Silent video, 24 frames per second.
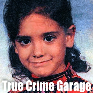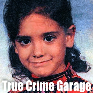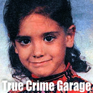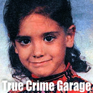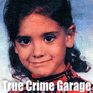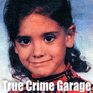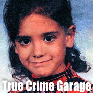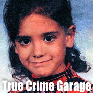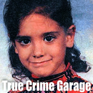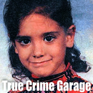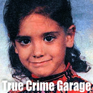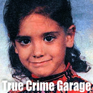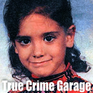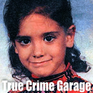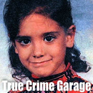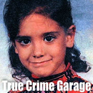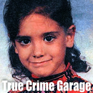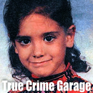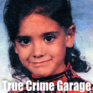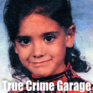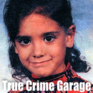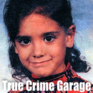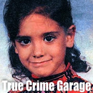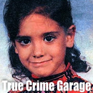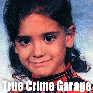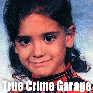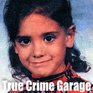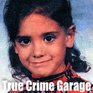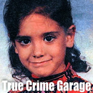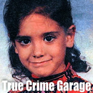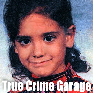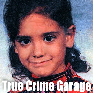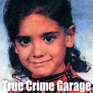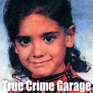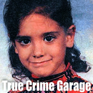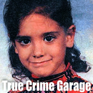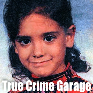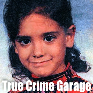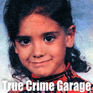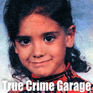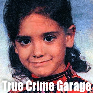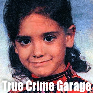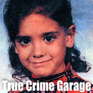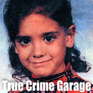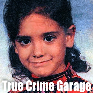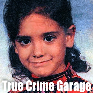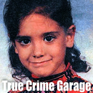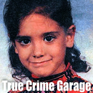
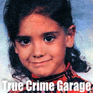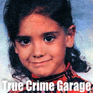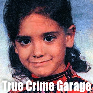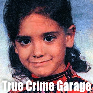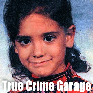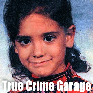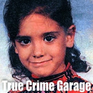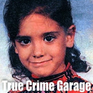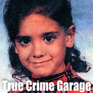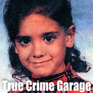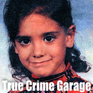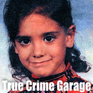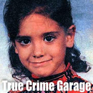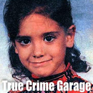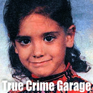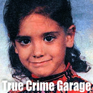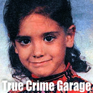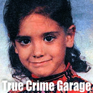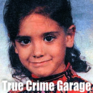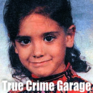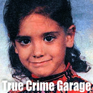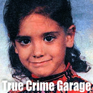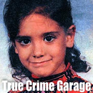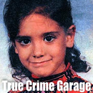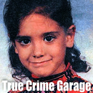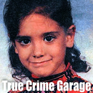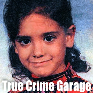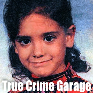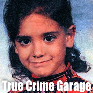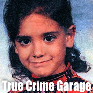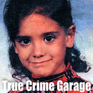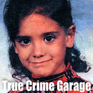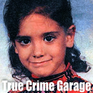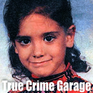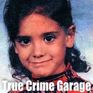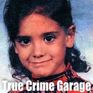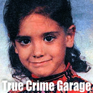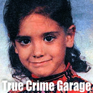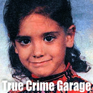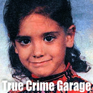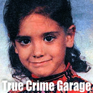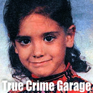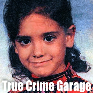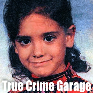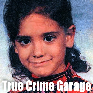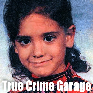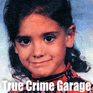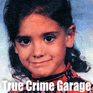
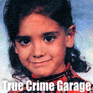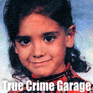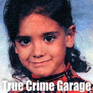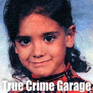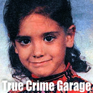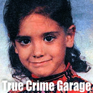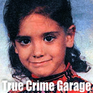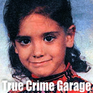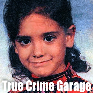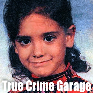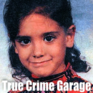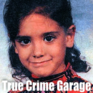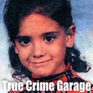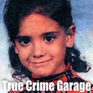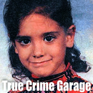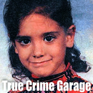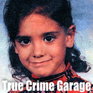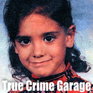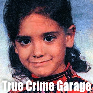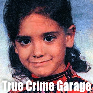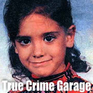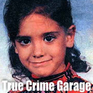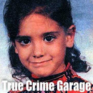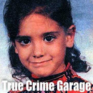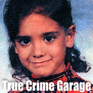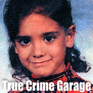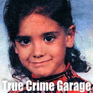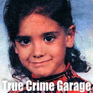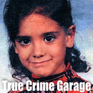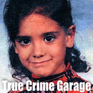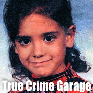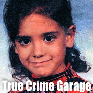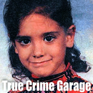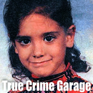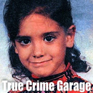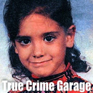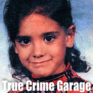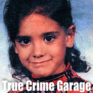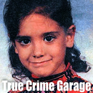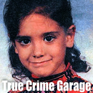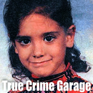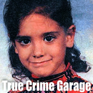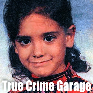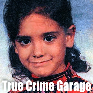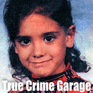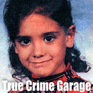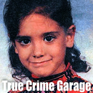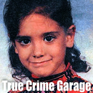
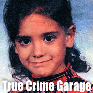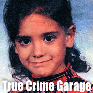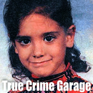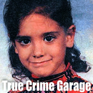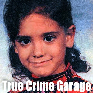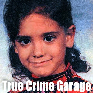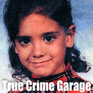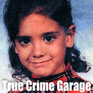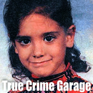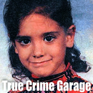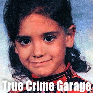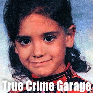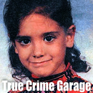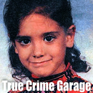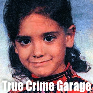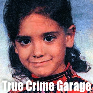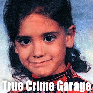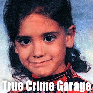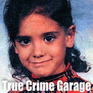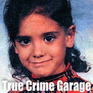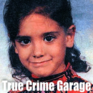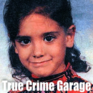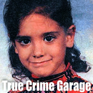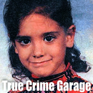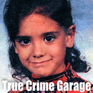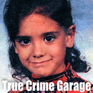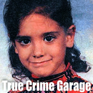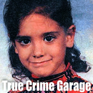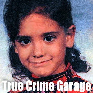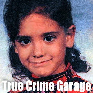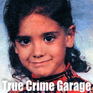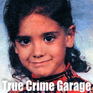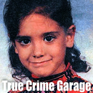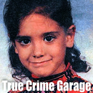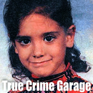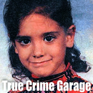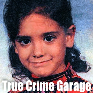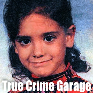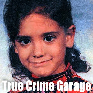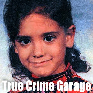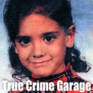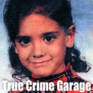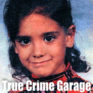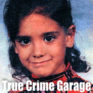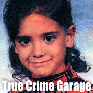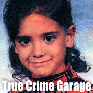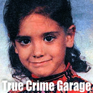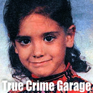(no lip movement)